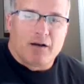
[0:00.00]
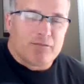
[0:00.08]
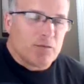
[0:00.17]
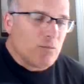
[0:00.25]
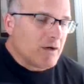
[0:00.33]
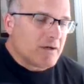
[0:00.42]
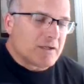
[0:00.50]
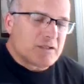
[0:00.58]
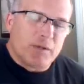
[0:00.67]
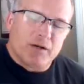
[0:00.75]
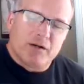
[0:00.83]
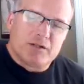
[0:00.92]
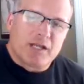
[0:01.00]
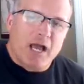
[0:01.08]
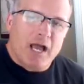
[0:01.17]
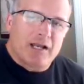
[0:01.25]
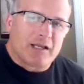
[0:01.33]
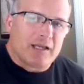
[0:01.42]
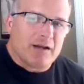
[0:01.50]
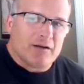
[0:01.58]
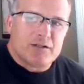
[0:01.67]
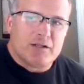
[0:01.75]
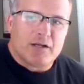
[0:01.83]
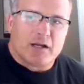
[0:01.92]
and if you want an experienced guide, I
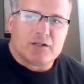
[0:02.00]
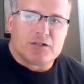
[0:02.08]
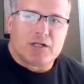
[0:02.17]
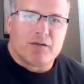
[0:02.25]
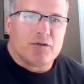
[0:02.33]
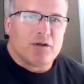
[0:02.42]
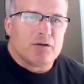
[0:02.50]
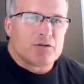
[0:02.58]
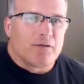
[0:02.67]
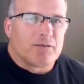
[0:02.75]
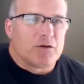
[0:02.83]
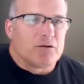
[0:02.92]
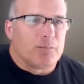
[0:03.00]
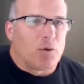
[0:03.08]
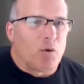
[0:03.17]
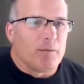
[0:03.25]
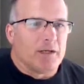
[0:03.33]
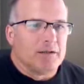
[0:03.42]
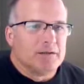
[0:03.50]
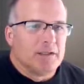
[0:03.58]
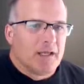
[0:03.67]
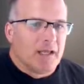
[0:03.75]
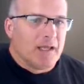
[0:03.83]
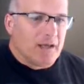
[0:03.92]
guarantee I can shave years off your deployment. Hit